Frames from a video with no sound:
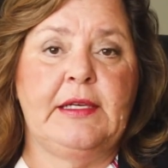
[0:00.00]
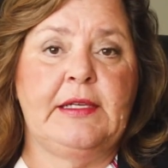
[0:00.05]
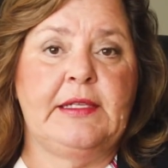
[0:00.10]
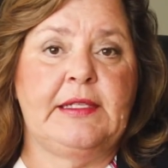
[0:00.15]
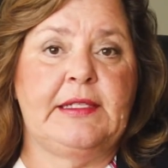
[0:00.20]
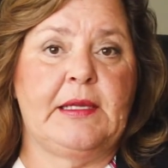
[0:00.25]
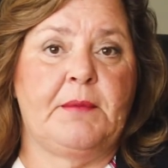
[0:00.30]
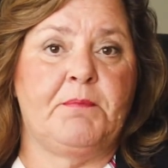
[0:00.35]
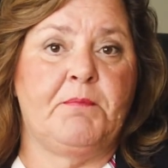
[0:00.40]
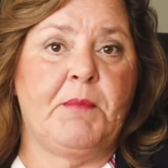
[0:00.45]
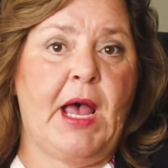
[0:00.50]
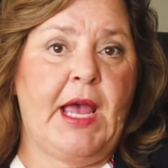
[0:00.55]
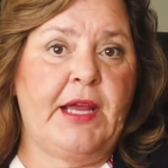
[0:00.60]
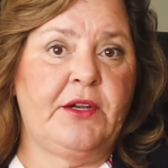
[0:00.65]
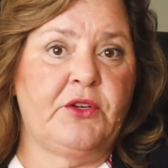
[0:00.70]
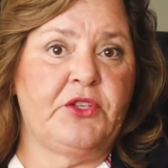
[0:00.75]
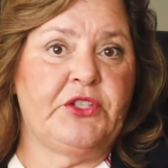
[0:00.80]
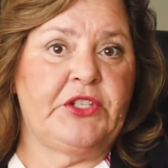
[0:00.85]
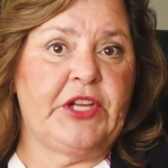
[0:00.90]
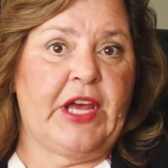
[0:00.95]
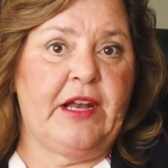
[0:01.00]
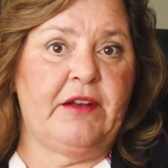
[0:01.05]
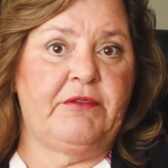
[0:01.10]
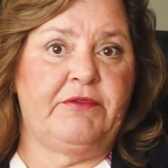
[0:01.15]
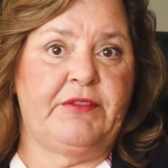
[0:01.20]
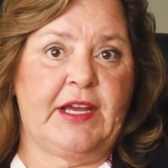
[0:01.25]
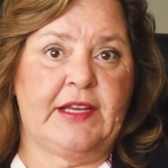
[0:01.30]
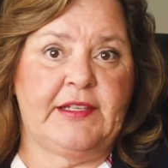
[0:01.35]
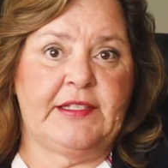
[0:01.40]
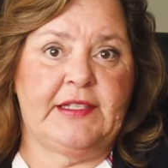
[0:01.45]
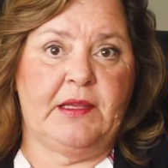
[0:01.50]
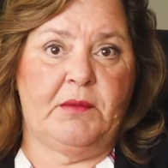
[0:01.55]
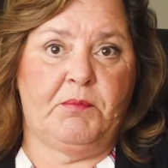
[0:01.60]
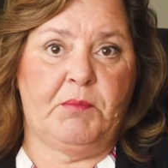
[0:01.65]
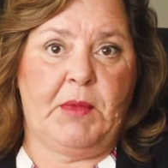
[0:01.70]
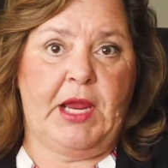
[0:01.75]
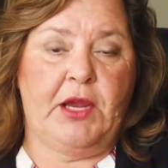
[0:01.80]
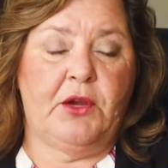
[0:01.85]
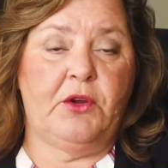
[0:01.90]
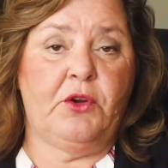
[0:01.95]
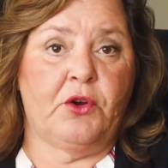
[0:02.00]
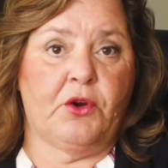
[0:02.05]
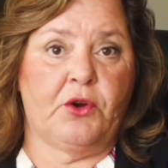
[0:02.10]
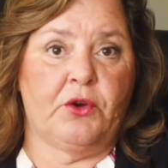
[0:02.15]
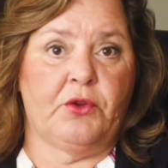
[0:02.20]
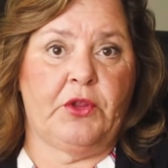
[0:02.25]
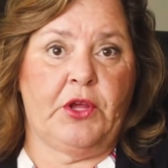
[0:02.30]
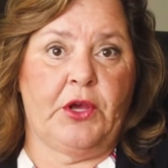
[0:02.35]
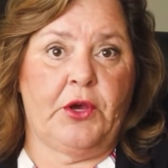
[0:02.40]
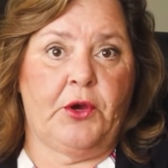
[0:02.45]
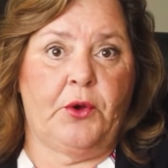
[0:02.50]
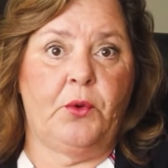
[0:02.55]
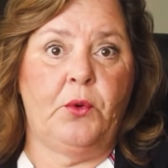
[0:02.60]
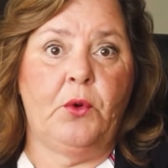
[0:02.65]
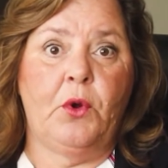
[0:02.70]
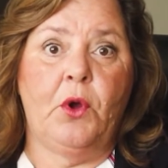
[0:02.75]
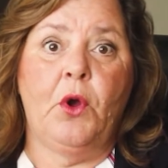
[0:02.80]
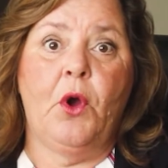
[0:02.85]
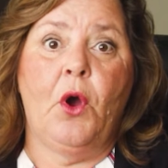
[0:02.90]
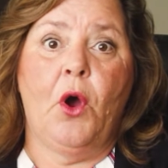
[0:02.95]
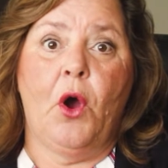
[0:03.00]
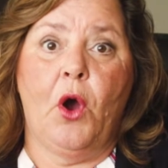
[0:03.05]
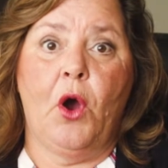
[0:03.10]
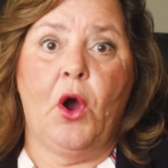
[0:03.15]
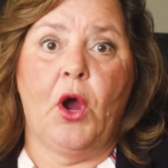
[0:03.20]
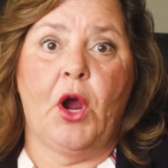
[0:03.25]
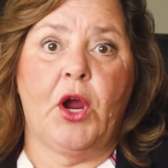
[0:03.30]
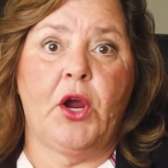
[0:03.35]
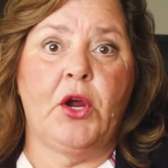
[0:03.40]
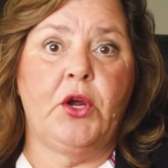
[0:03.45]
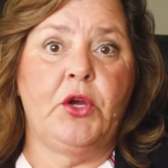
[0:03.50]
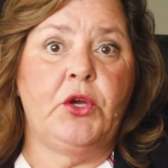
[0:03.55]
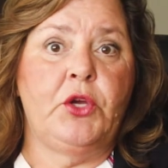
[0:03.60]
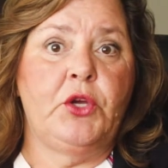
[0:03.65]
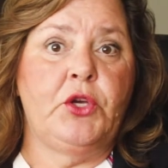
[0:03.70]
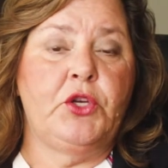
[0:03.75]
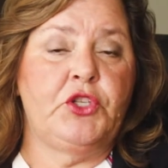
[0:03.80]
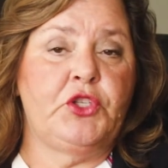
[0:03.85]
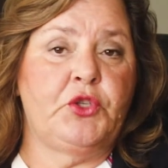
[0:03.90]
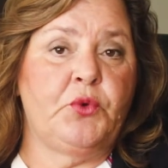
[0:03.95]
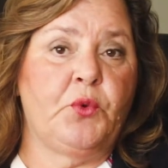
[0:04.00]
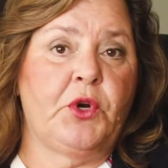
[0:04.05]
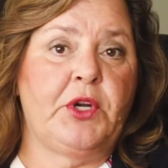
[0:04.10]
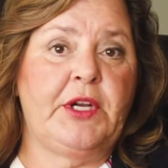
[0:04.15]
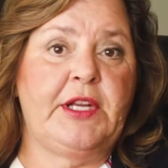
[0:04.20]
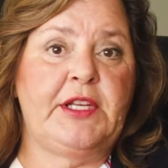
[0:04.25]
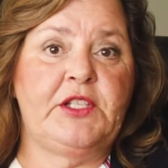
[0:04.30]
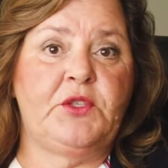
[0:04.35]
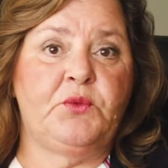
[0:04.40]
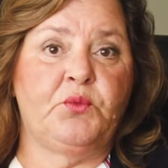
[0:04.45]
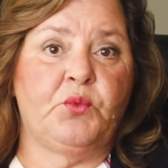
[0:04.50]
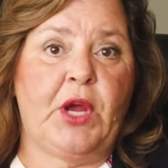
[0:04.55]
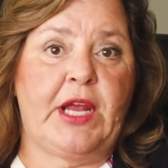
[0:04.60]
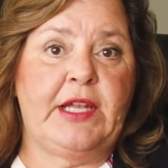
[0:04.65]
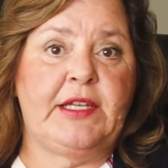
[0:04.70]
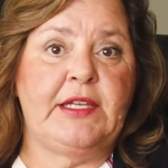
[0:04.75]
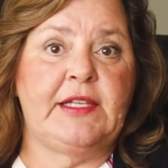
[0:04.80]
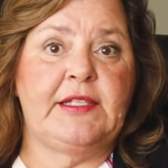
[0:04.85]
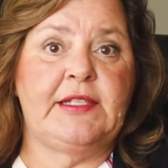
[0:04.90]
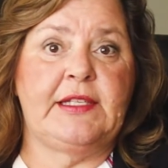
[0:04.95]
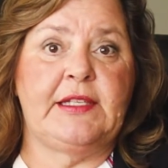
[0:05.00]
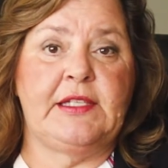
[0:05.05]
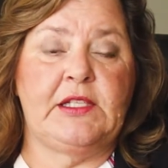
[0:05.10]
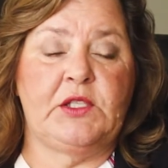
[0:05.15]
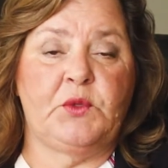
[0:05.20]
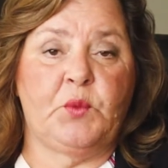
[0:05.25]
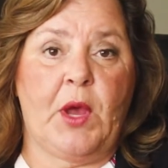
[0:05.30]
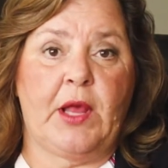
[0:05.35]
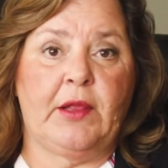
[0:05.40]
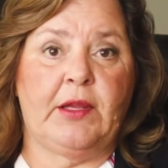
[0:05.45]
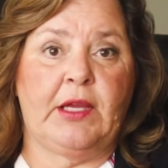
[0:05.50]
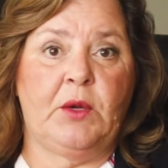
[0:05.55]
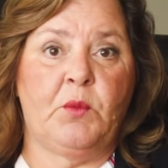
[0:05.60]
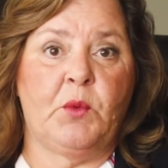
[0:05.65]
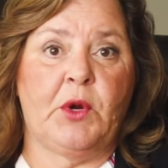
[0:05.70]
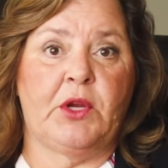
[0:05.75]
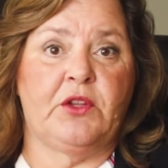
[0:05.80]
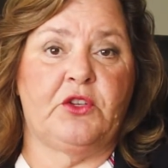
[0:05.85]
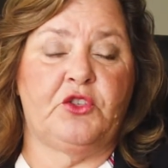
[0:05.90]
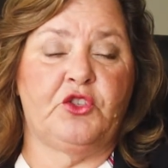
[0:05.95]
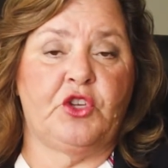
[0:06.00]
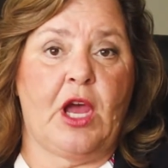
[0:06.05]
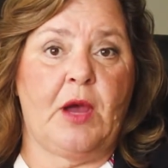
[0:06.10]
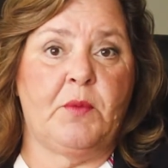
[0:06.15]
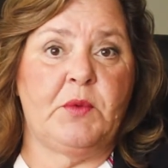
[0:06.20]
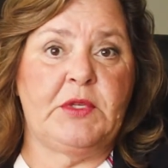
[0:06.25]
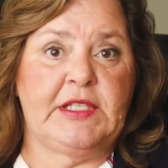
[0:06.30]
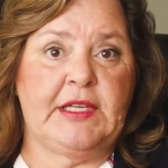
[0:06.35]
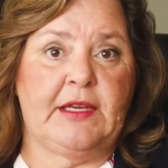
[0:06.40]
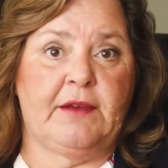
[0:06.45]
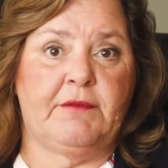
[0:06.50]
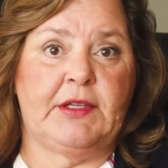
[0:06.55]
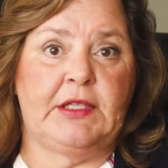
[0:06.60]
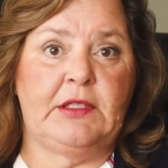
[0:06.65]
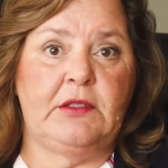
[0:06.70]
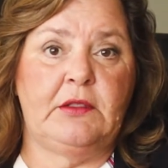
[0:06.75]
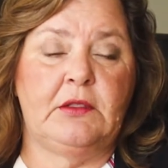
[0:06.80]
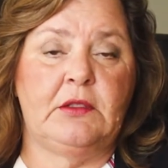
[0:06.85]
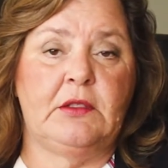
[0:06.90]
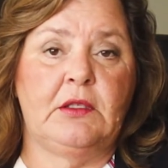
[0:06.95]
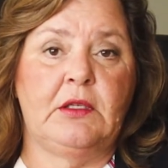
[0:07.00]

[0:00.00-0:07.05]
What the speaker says: Some minor side effects that may occur, though, are soreness, redness, and swelling where the shot was given,